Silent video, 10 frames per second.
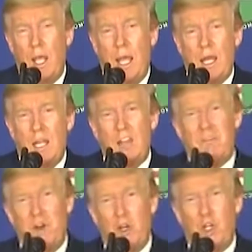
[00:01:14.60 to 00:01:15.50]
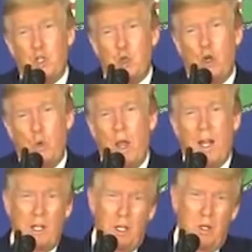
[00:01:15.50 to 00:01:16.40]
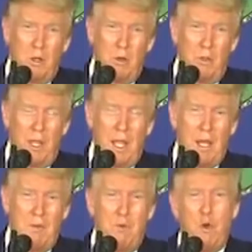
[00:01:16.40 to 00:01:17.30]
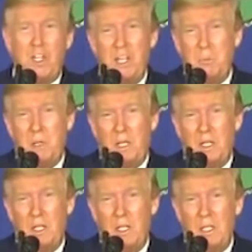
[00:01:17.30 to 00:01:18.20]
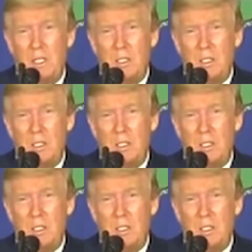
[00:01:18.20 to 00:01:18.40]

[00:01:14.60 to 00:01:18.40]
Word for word: And a fairly short while ago, they had 14 million.